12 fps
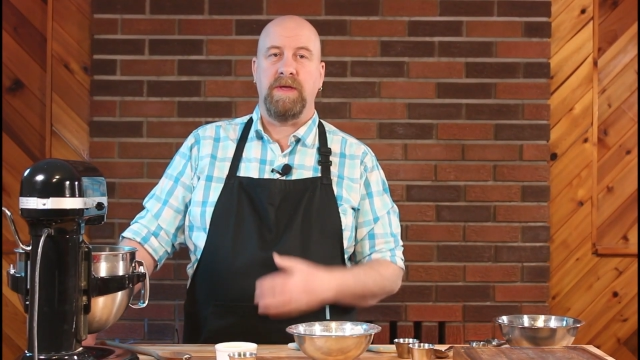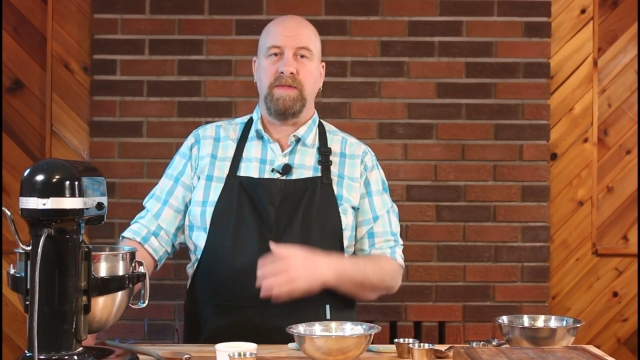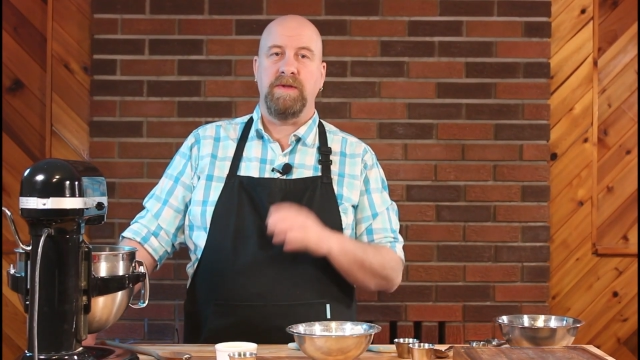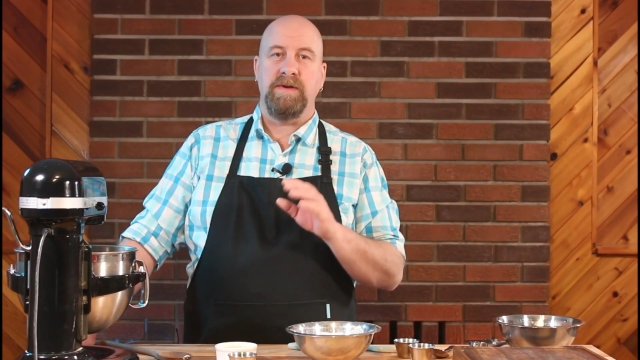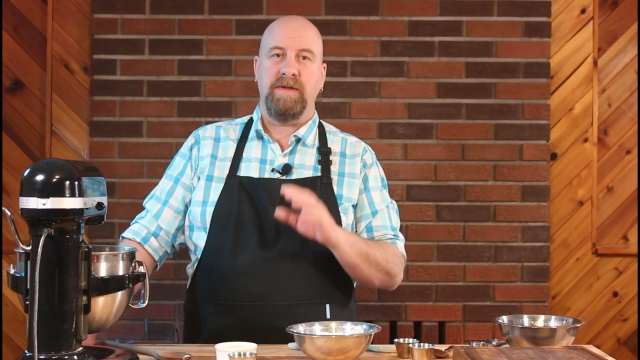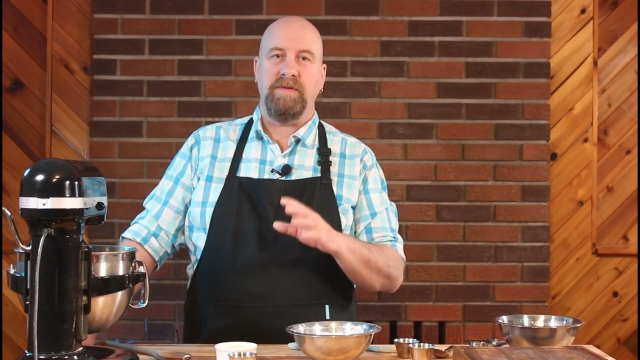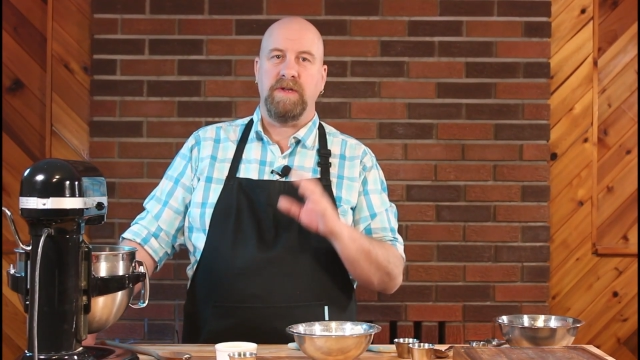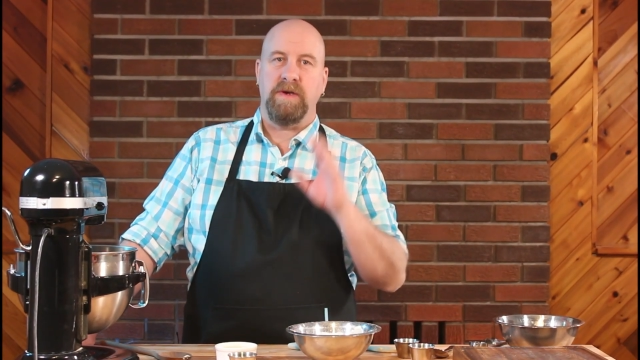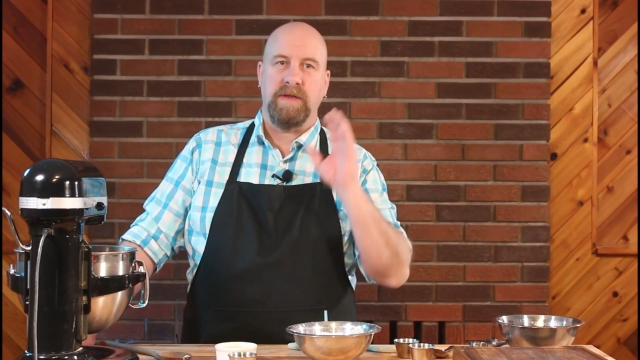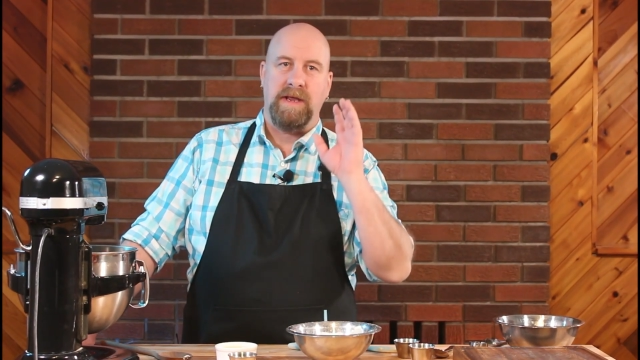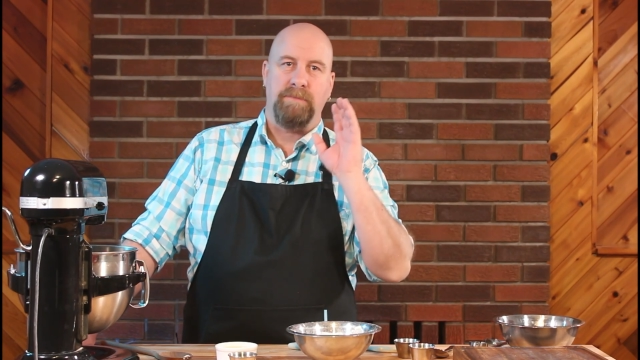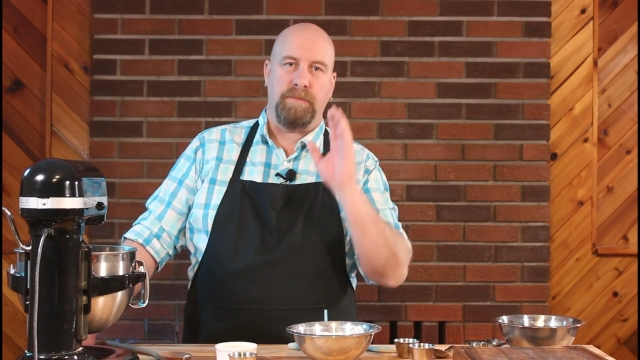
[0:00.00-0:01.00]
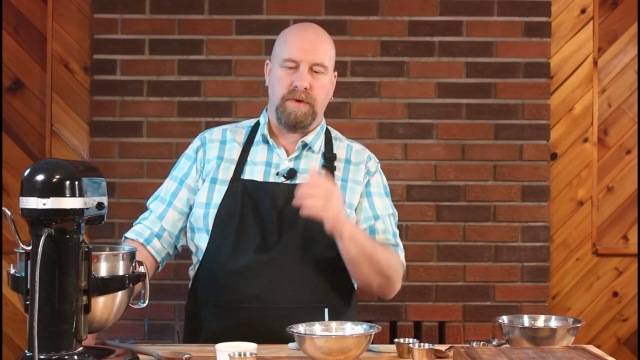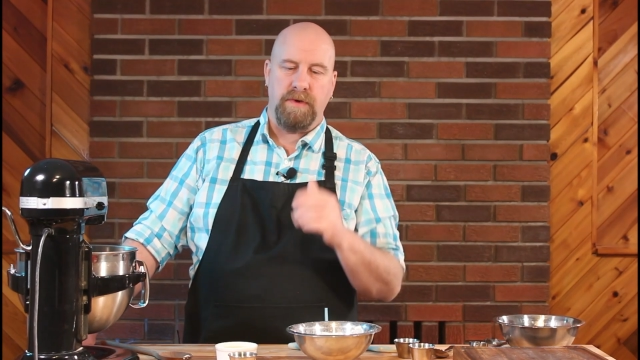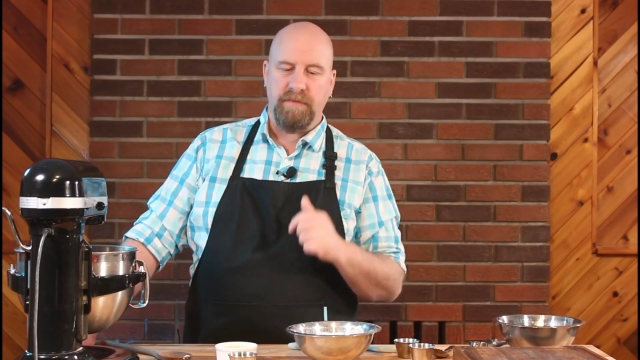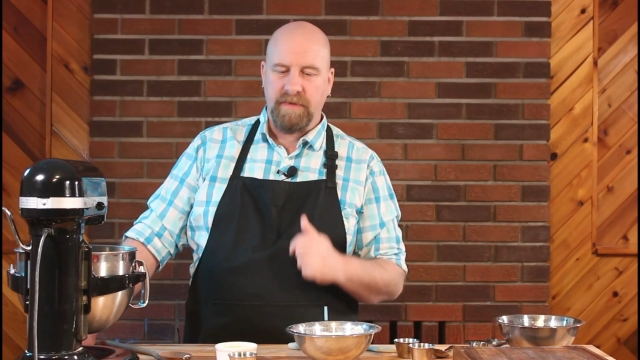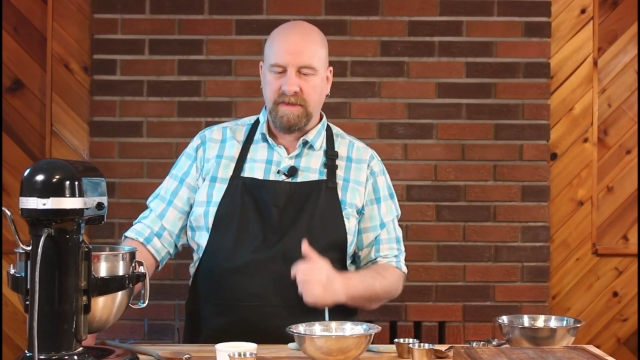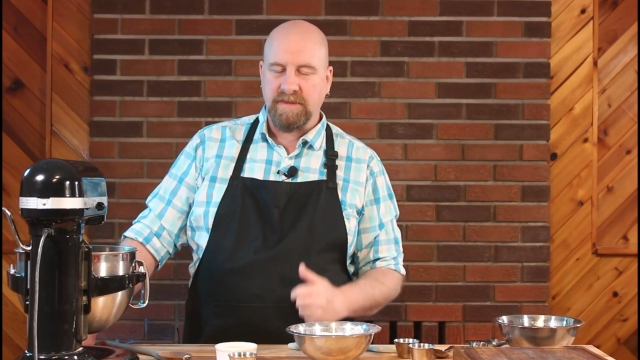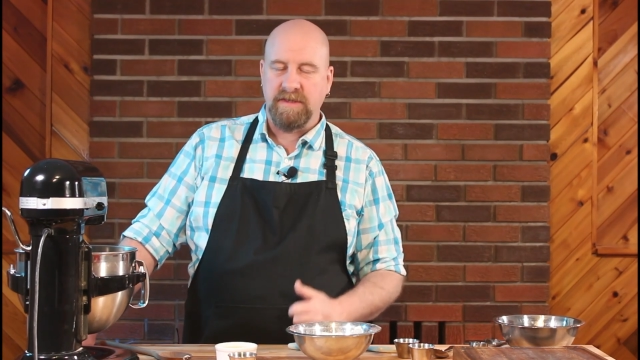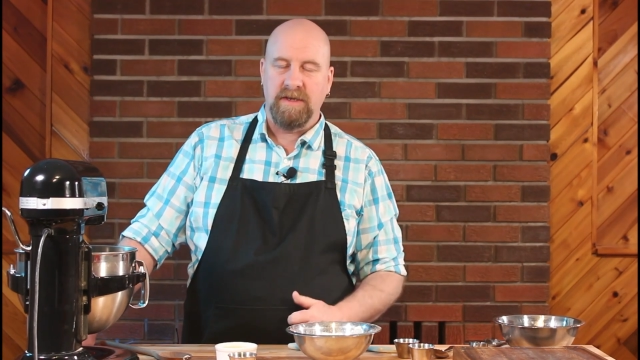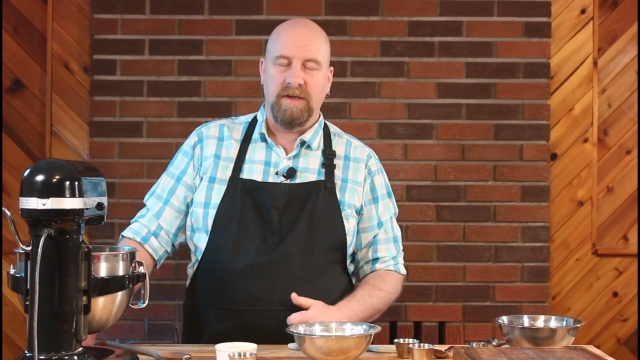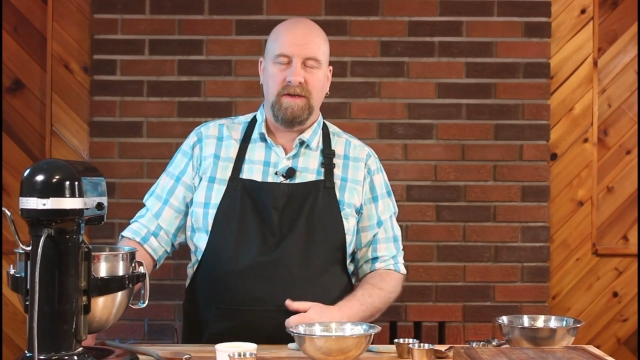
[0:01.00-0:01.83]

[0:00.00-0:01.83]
and they're never going to get perfect,